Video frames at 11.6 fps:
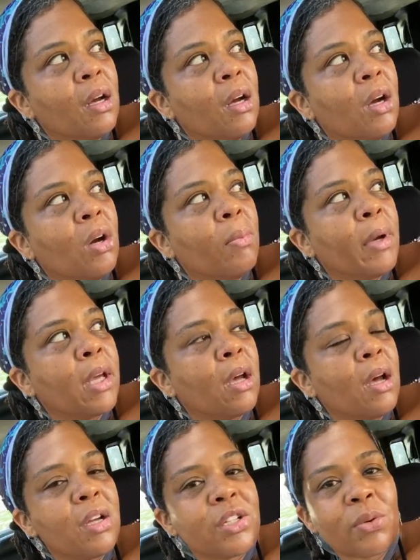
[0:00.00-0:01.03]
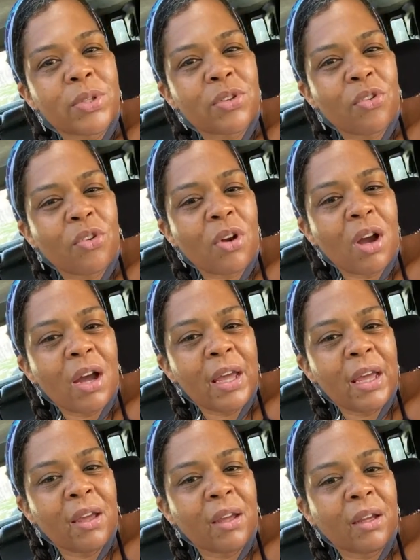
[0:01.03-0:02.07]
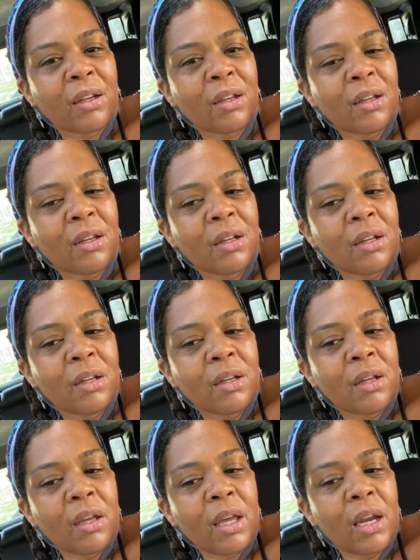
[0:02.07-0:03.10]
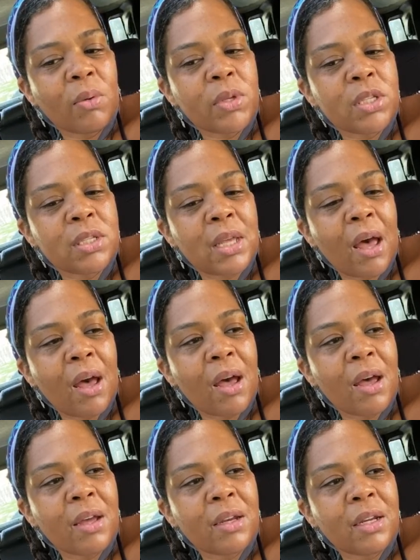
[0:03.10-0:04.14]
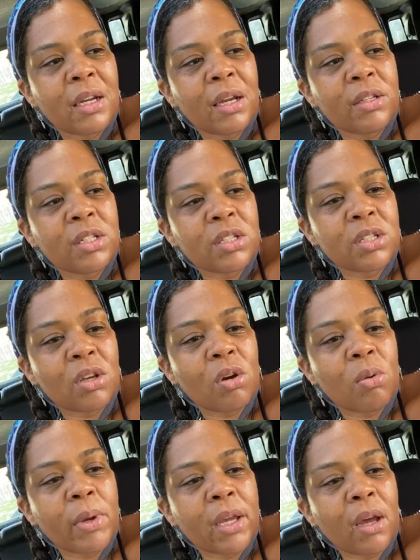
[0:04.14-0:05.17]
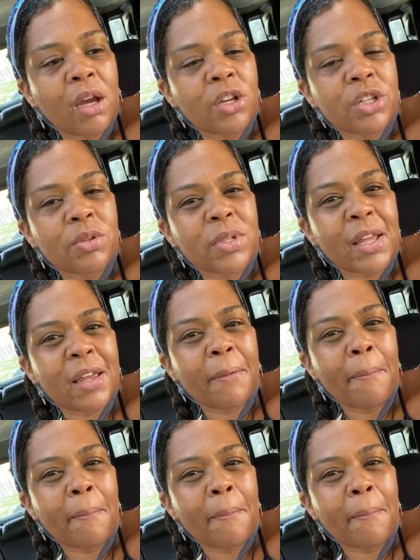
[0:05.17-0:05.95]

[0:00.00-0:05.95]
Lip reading: Oh my gosh, I was crying and I was sad, and I just, oh my gosh, it was like,